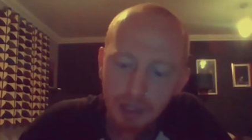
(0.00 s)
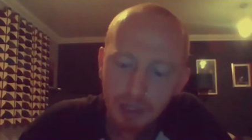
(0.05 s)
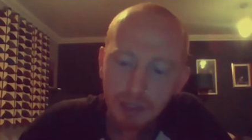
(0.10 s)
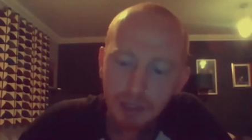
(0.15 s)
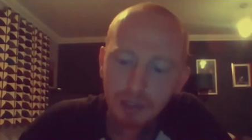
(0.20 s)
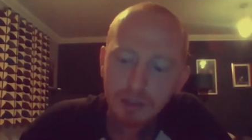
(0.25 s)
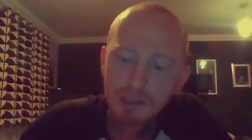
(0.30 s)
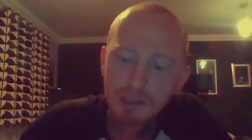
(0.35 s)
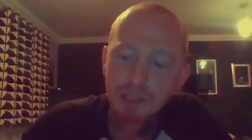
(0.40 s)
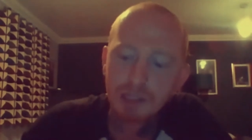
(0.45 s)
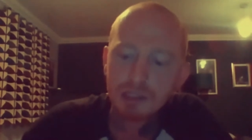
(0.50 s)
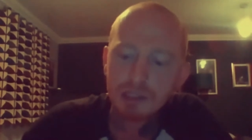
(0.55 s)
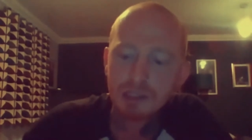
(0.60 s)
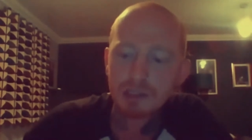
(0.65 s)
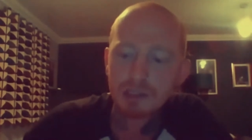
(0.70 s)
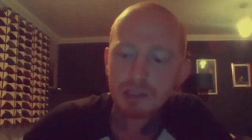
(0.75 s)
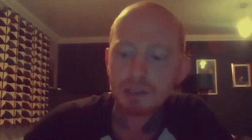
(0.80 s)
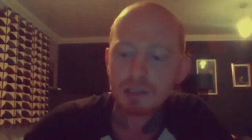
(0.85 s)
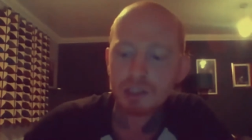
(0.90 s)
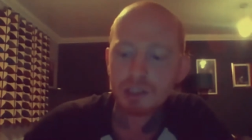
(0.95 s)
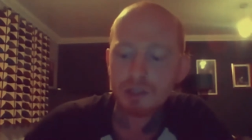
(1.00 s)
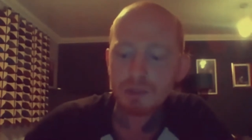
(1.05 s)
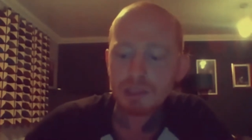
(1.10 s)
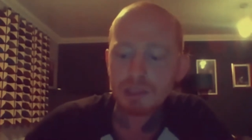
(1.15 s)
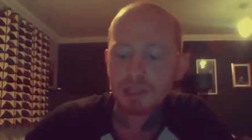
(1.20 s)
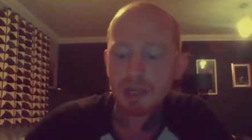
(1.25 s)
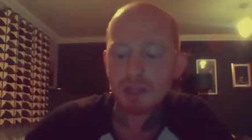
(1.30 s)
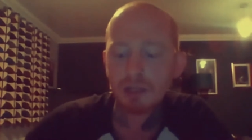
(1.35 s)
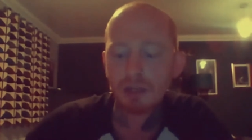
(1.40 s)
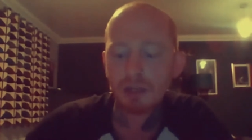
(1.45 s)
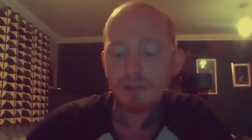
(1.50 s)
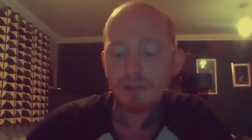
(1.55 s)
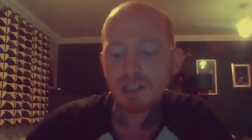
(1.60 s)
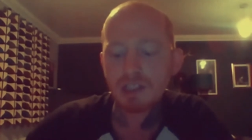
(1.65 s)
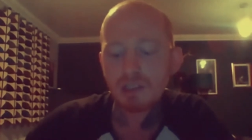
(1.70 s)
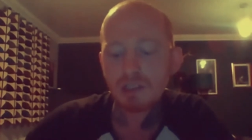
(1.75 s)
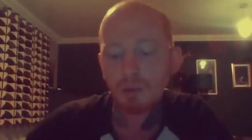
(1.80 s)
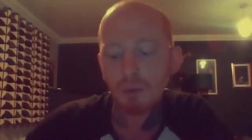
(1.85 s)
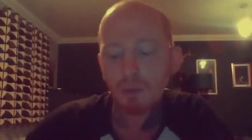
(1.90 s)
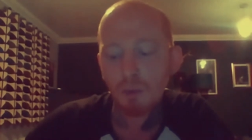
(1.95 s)
and I was like, she was saying like,
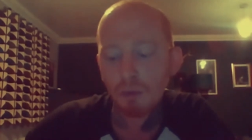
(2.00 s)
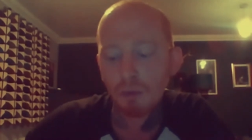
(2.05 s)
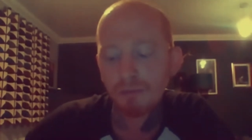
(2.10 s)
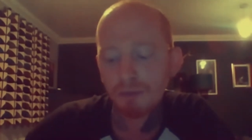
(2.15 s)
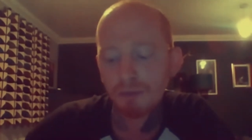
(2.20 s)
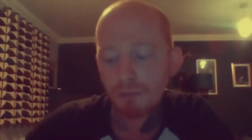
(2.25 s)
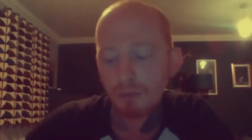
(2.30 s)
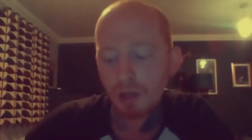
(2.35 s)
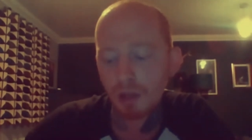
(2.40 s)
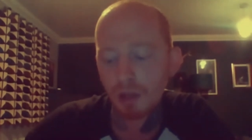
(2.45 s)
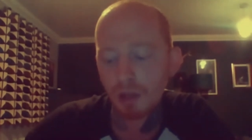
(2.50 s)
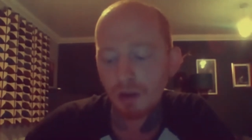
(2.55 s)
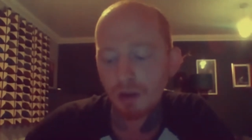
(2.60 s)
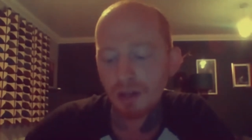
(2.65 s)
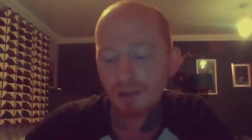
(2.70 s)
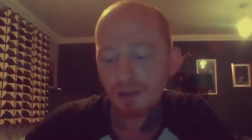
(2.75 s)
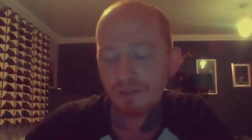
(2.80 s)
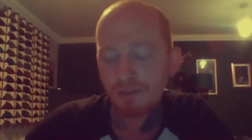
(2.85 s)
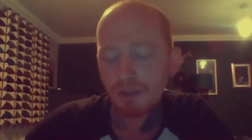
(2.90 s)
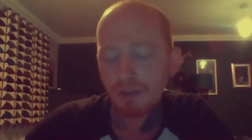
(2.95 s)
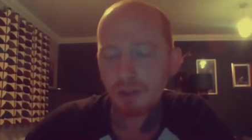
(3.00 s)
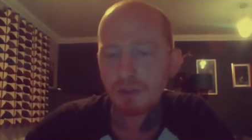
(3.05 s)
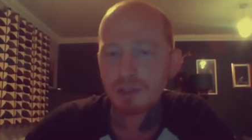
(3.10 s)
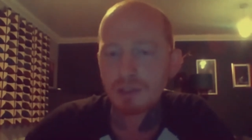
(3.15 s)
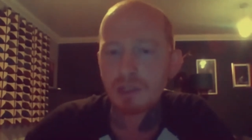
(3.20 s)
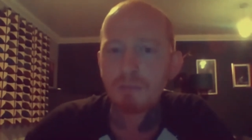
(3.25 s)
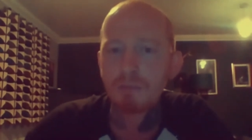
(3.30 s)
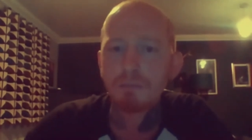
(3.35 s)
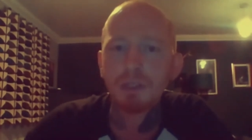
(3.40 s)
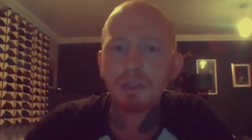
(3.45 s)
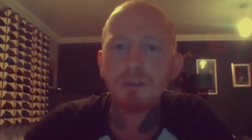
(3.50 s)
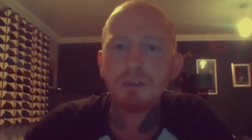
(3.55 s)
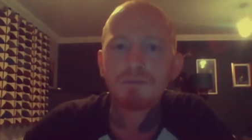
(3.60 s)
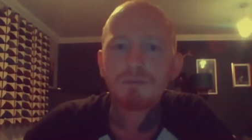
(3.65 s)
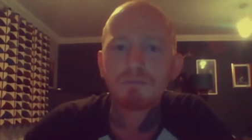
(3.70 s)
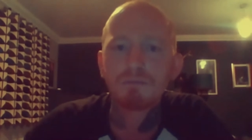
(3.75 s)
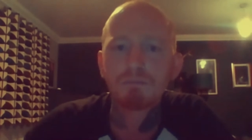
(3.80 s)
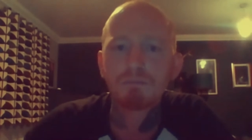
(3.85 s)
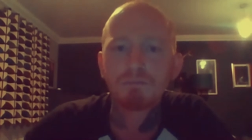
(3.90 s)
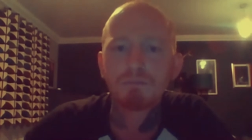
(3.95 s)
"This is what I want from my life," and I was like, "But
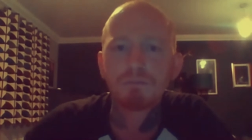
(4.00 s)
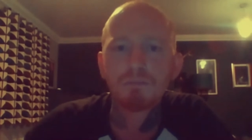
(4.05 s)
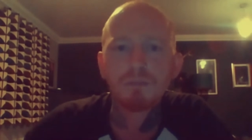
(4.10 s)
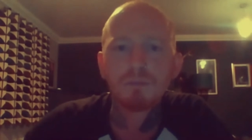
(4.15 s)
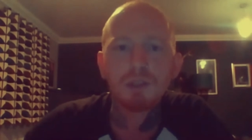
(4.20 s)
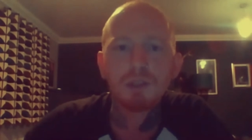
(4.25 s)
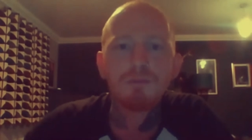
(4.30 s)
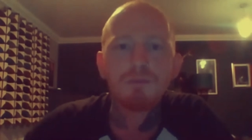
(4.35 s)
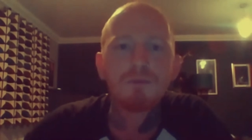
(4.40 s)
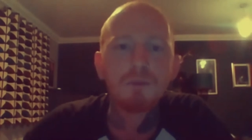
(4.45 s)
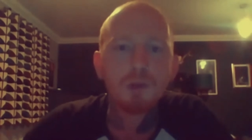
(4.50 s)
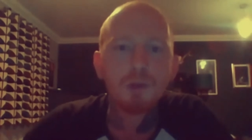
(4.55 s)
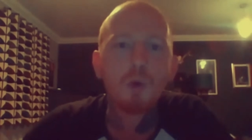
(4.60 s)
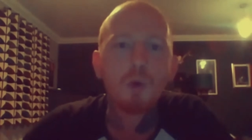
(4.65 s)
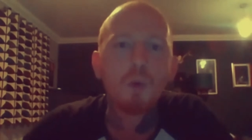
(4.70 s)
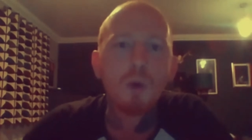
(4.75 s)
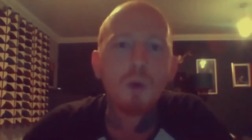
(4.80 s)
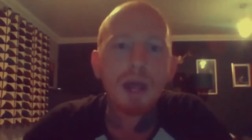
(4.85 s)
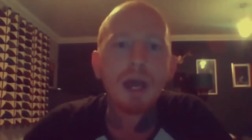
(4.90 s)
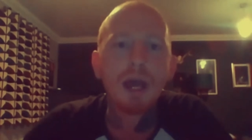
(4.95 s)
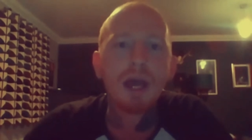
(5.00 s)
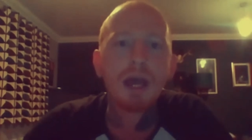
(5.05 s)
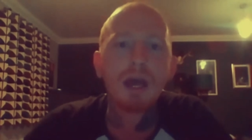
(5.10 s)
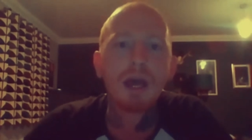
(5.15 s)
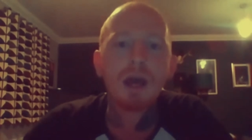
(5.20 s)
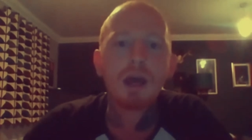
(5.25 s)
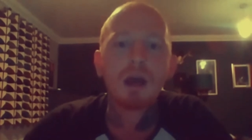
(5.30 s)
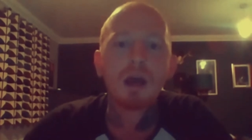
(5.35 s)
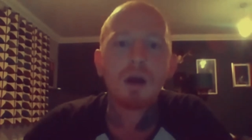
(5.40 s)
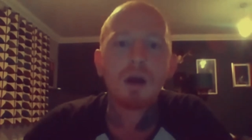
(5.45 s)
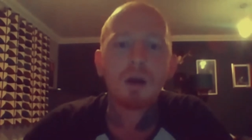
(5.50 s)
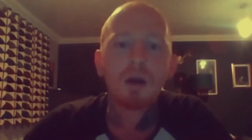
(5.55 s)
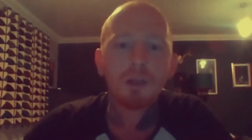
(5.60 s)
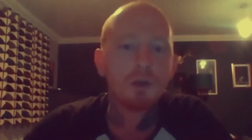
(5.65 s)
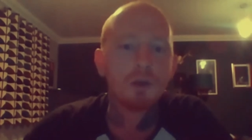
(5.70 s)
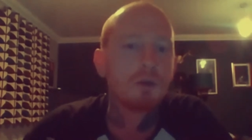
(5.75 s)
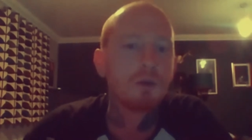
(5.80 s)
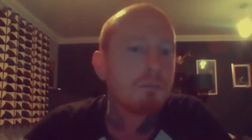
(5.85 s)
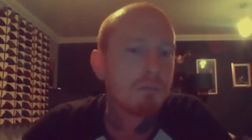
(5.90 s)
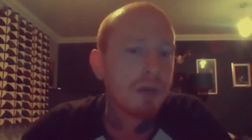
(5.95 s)
you're where
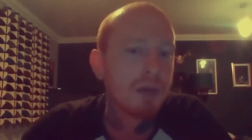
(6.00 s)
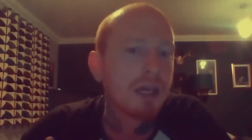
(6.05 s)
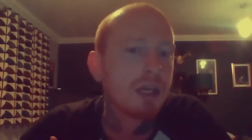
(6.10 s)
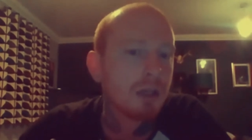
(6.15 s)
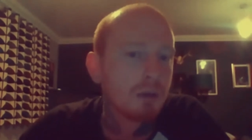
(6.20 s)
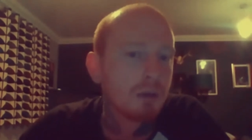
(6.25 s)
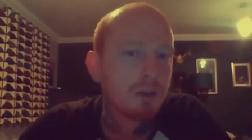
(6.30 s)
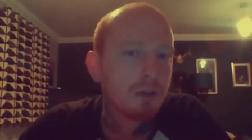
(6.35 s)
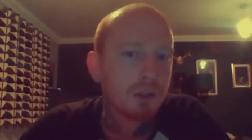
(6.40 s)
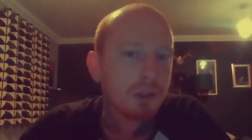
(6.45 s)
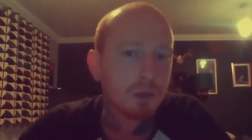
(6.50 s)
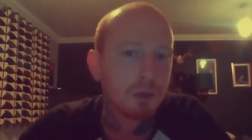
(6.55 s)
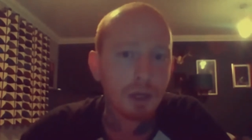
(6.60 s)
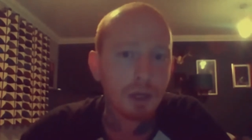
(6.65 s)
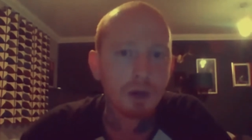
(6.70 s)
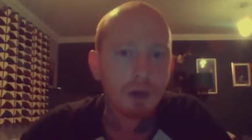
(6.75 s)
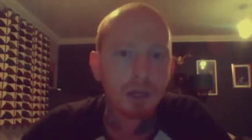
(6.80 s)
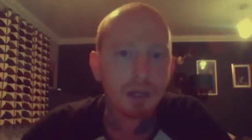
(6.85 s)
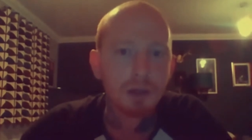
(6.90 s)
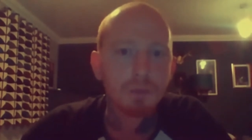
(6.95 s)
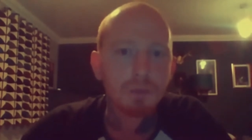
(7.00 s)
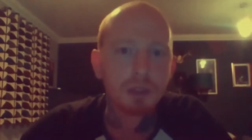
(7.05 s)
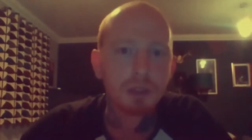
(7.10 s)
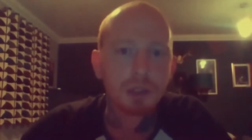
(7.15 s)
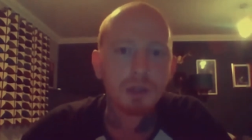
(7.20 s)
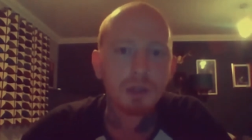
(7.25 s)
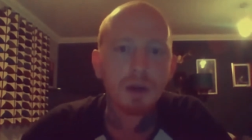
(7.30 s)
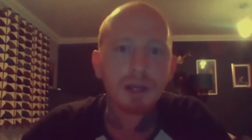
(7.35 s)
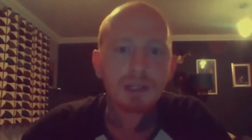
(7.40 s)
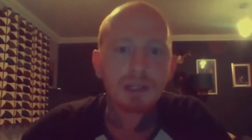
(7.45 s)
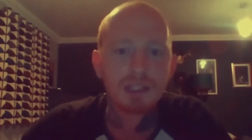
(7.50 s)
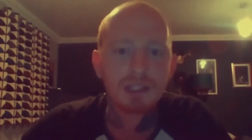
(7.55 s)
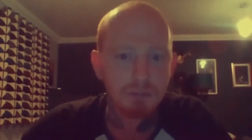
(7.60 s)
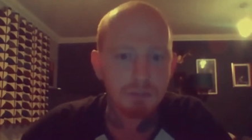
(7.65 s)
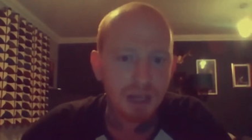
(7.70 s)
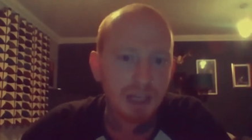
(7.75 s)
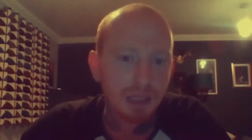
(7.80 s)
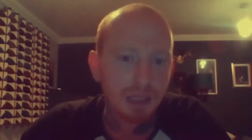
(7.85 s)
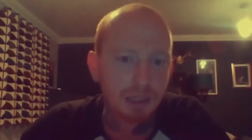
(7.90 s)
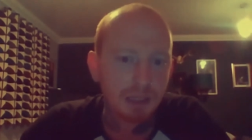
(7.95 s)
you and me, you and I would like to
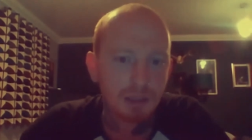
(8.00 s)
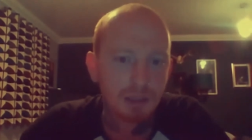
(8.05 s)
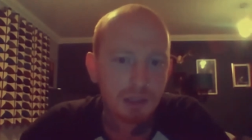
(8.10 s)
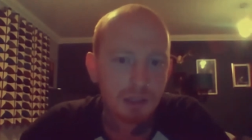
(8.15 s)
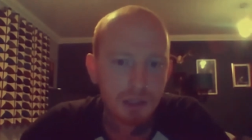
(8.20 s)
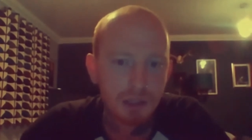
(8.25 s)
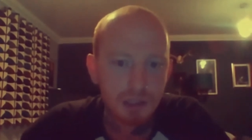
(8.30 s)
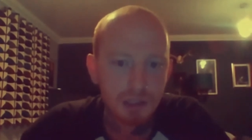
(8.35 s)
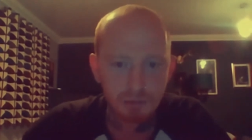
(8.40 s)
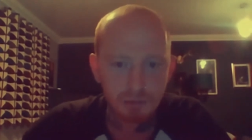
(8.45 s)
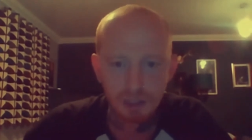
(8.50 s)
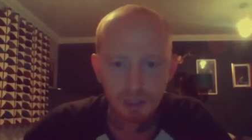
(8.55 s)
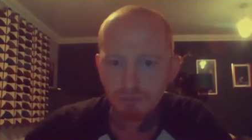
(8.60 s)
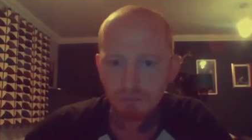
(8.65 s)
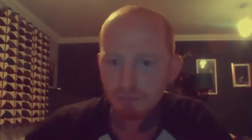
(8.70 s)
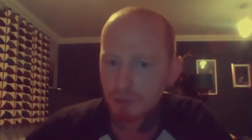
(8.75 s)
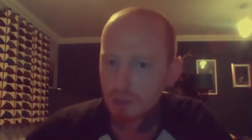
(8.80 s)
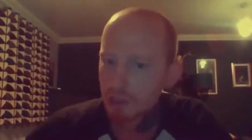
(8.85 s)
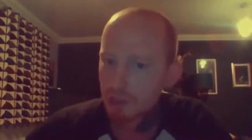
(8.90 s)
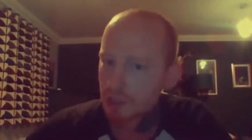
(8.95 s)
be." Do you mean?